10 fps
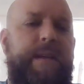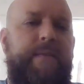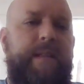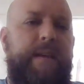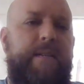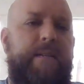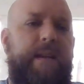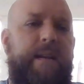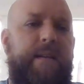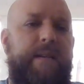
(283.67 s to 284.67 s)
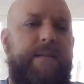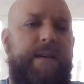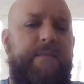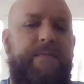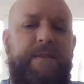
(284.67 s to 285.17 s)
even that
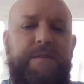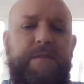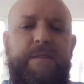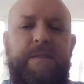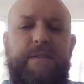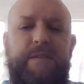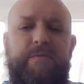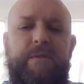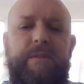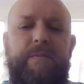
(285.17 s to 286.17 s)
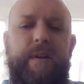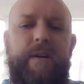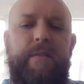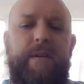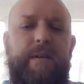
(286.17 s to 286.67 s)
enzyme deficiency is extremely
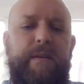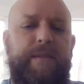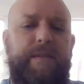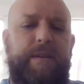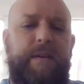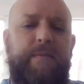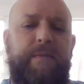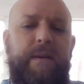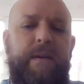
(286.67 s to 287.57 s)
rare in and of itself.